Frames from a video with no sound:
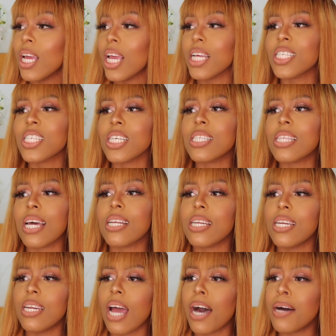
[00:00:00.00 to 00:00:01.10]
It's just that
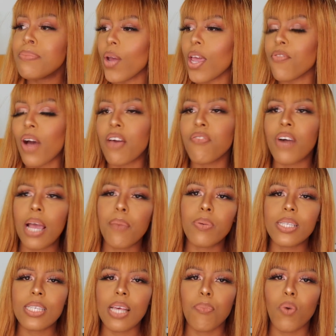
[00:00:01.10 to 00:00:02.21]
if I vibe
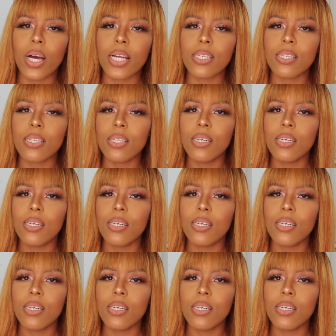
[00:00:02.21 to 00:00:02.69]
with someone,